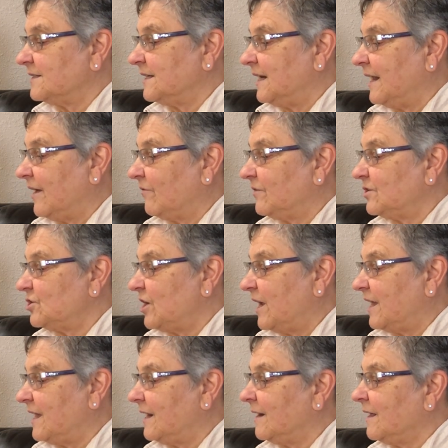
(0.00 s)
left,
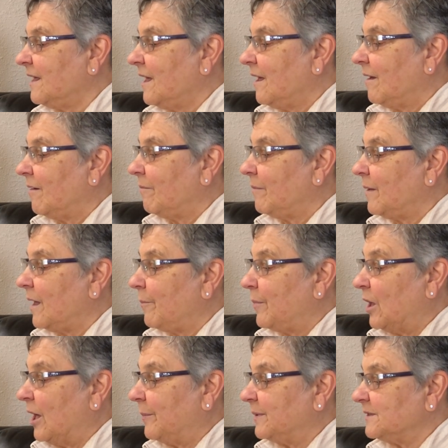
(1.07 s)
shaking
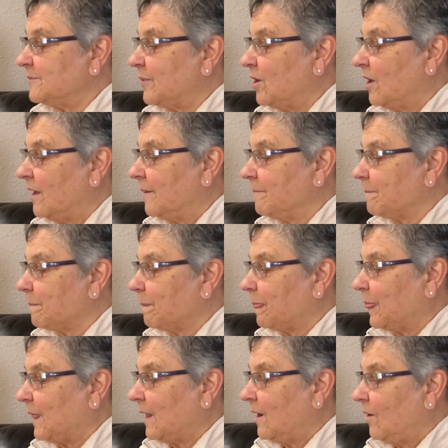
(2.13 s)
Papa's paw.
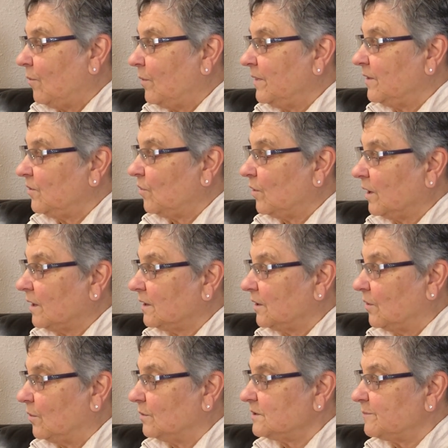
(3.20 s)
When the door
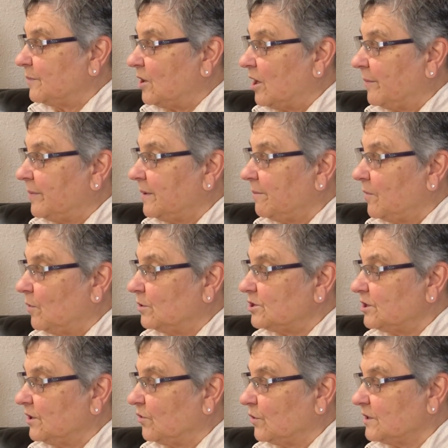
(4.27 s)
closed, Papa
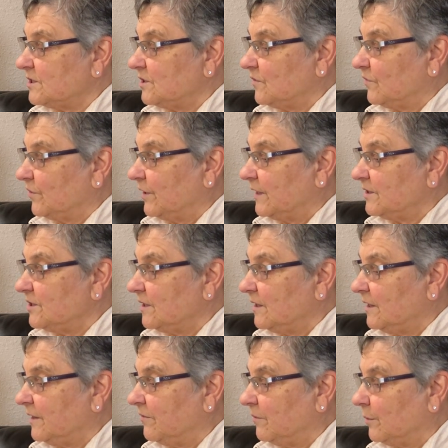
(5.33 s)
motioned Christopher into the
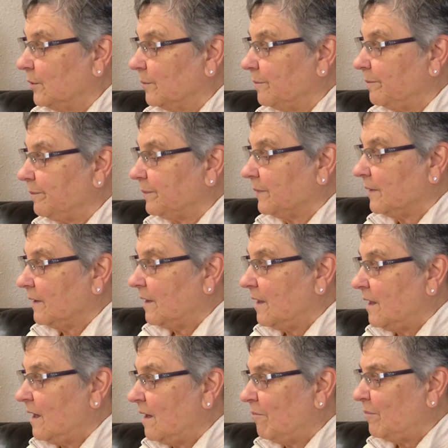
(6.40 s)
living room.
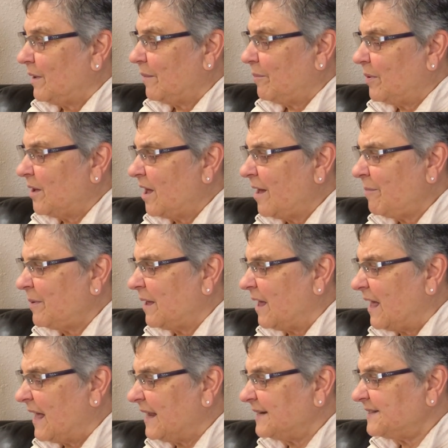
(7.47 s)
"But Papa,
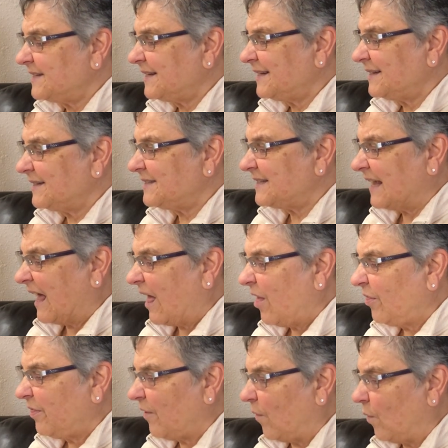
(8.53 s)
I didn't
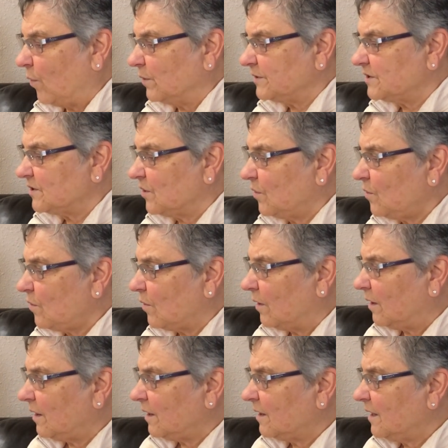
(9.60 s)
tell the whole
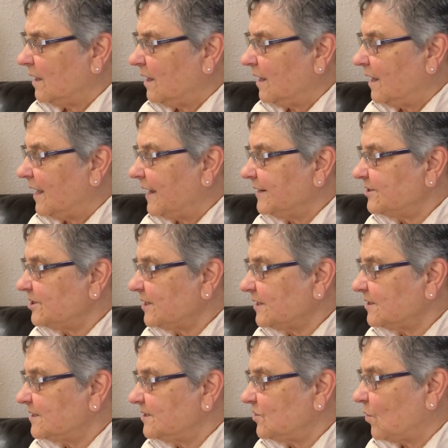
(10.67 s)
school. I
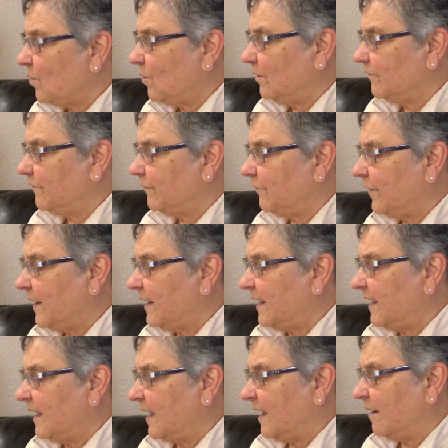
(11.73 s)
just told
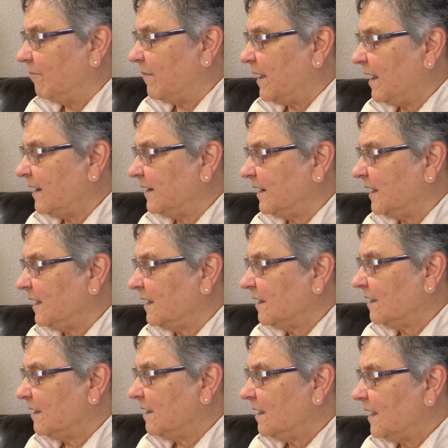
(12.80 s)
Freddie and Mandy.
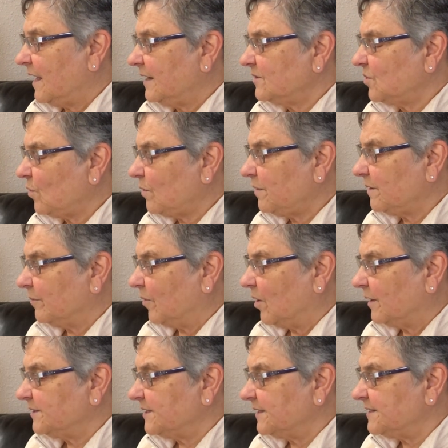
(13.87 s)
I told them
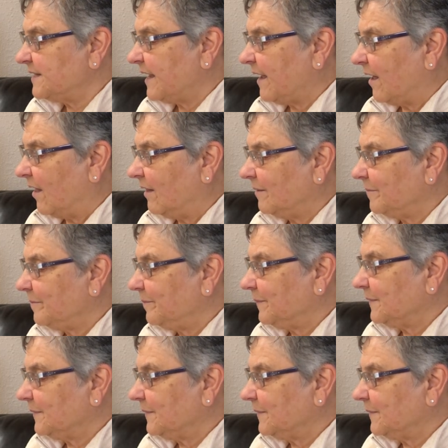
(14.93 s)
not to tell."